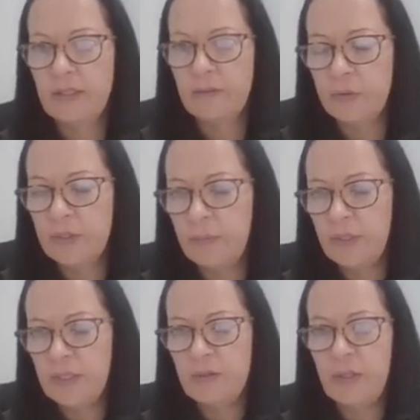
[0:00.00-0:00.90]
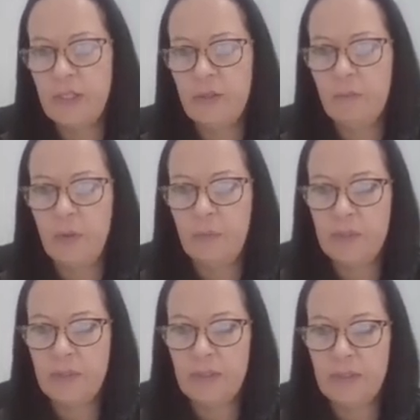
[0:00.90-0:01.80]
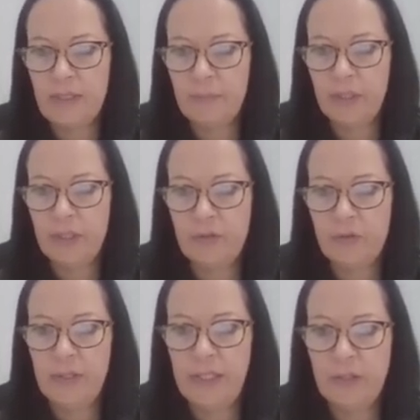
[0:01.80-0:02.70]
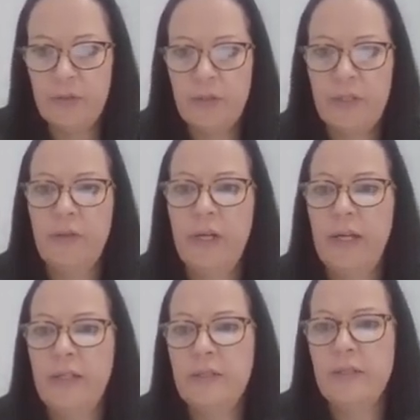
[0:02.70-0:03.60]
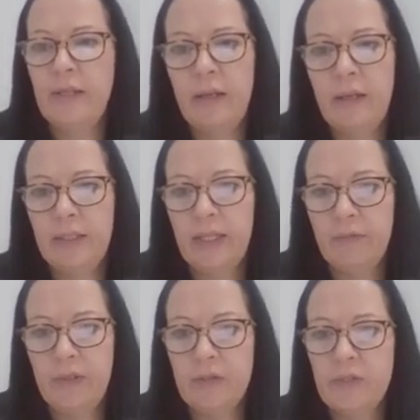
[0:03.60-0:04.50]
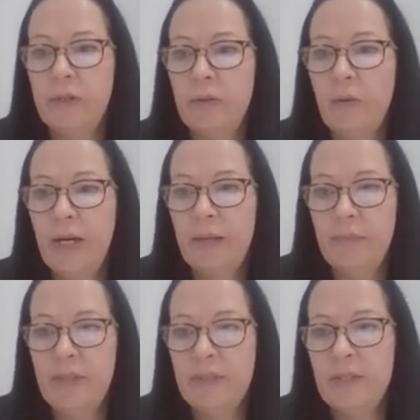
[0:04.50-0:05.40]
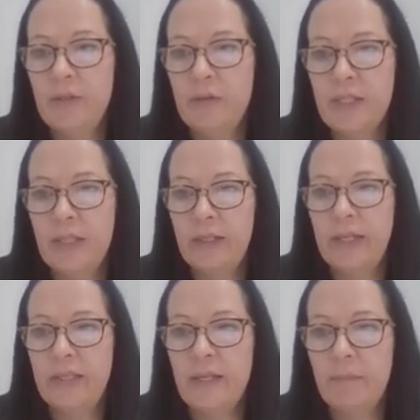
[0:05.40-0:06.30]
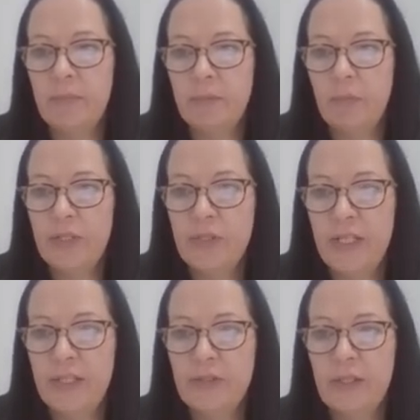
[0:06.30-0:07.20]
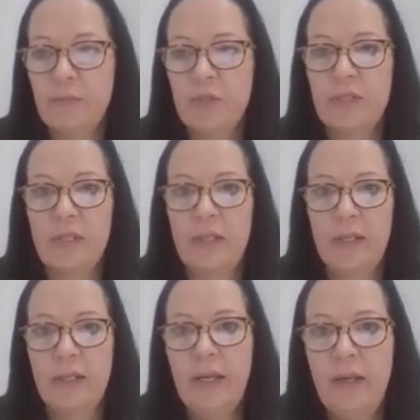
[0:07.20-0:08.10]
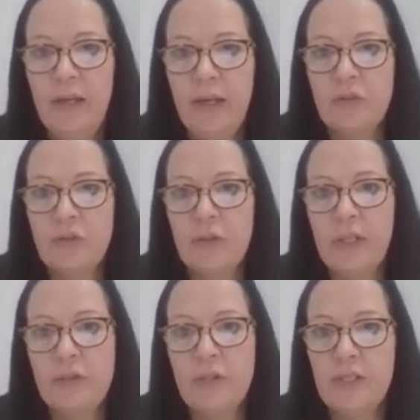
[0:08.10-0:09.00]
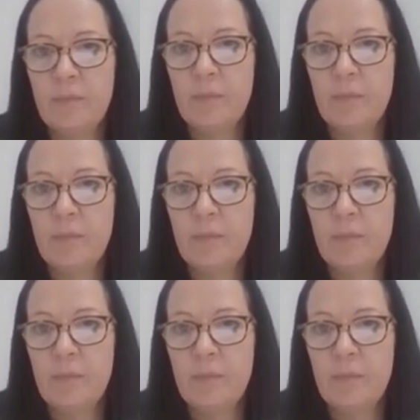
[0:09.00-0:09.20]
Okay, so for demonstration purposes, I'm going to drill into the create governance requirements using a template project. So I'm just going to drill into the